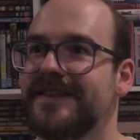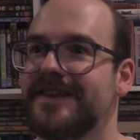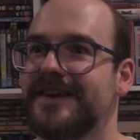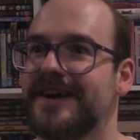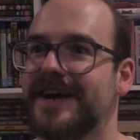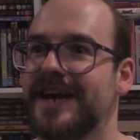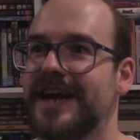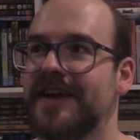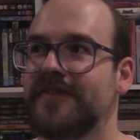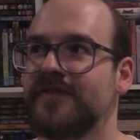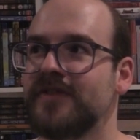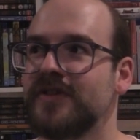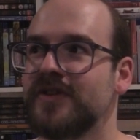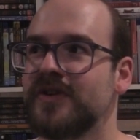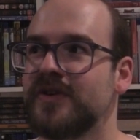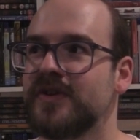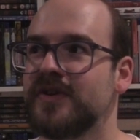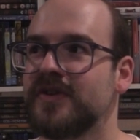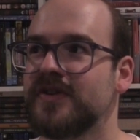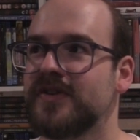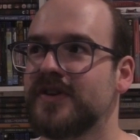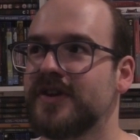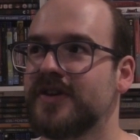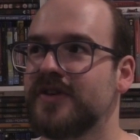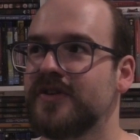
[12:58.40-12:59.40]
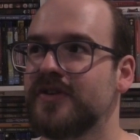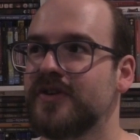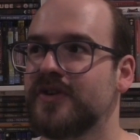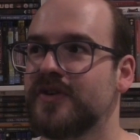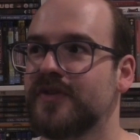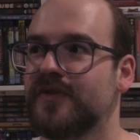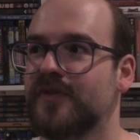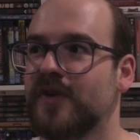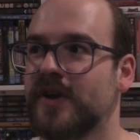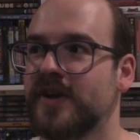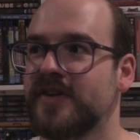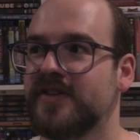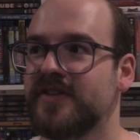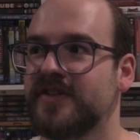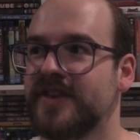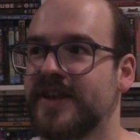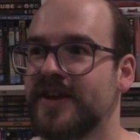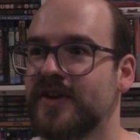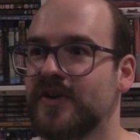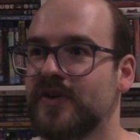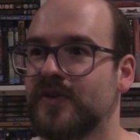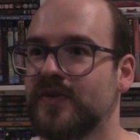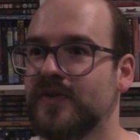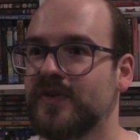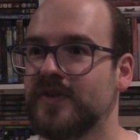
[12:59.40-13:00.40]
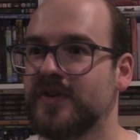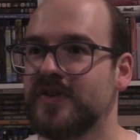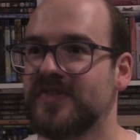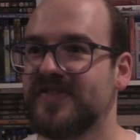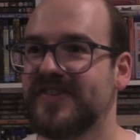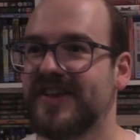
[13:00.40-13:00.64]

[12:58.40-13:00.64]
I haven't noticed, I don't go to Frankston that often.